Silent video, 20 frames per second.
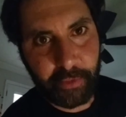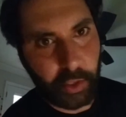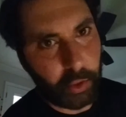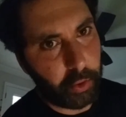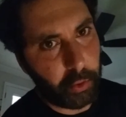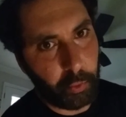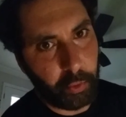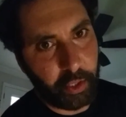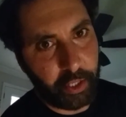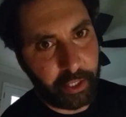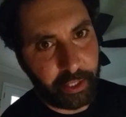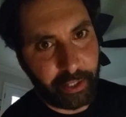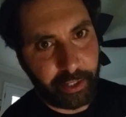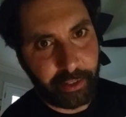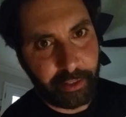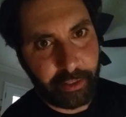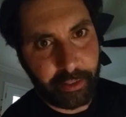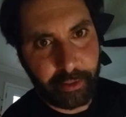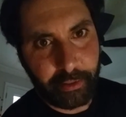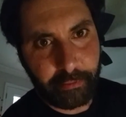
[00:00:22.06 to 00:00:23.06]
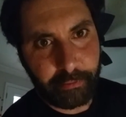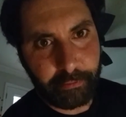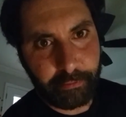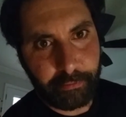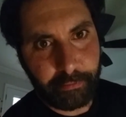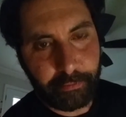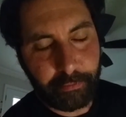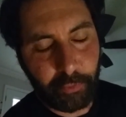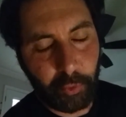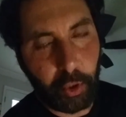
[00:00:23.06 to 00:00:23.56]
going to work.
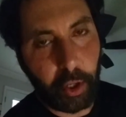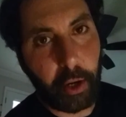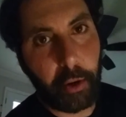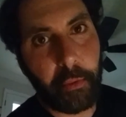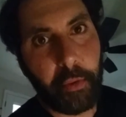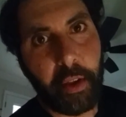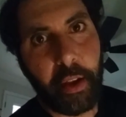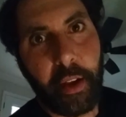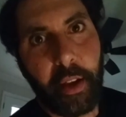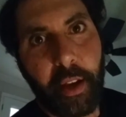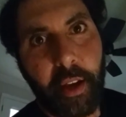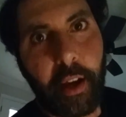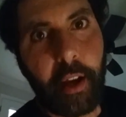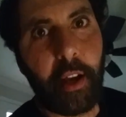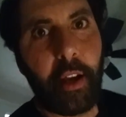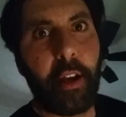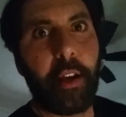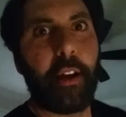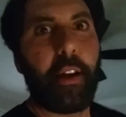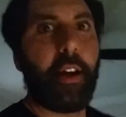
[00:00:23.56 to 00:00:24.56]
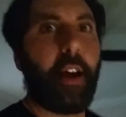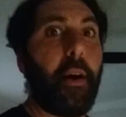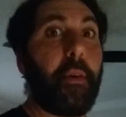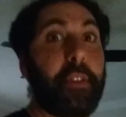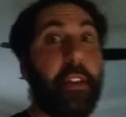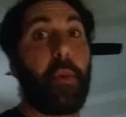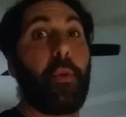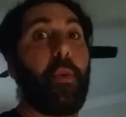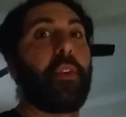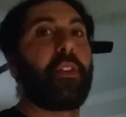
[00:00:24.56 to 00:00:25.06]
Well, I
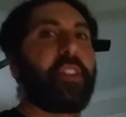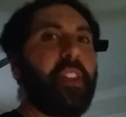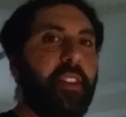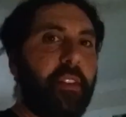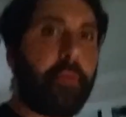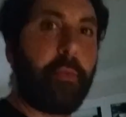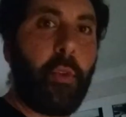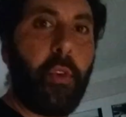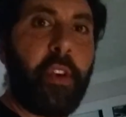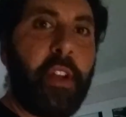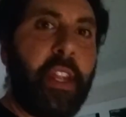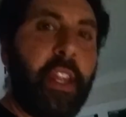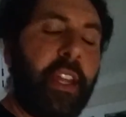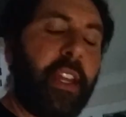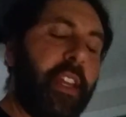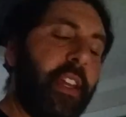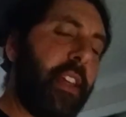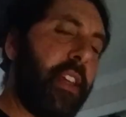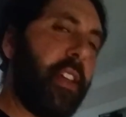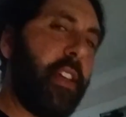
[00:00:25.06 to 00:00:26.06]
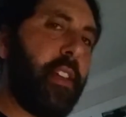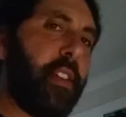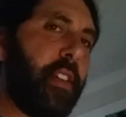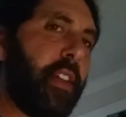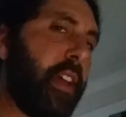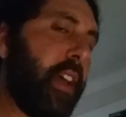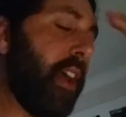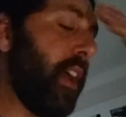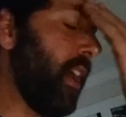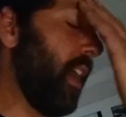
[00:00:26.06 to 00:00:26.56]
was at work this morning,
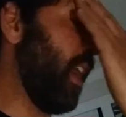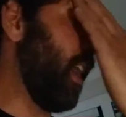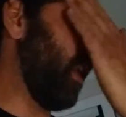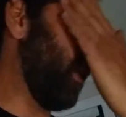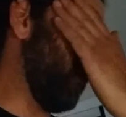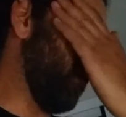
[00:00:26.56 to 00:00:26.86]
had